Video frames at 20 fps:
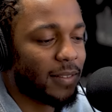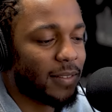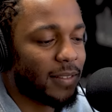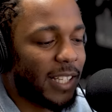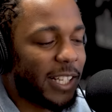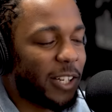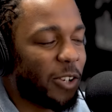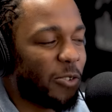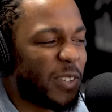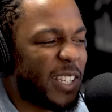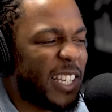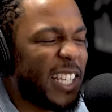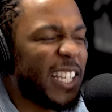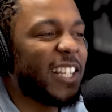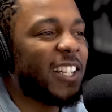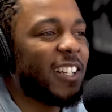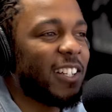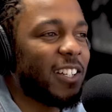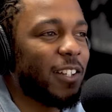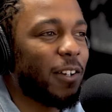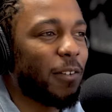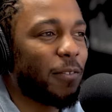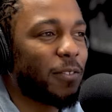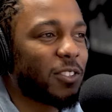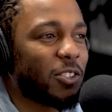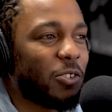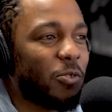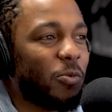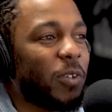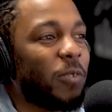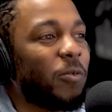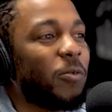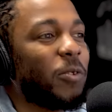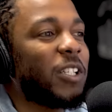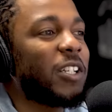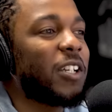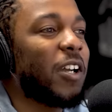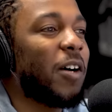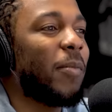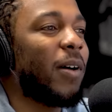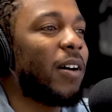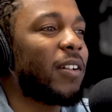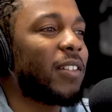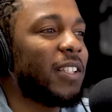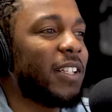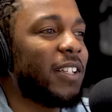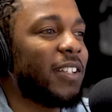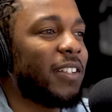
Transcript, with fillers: they don't get it enough. So when we come out there,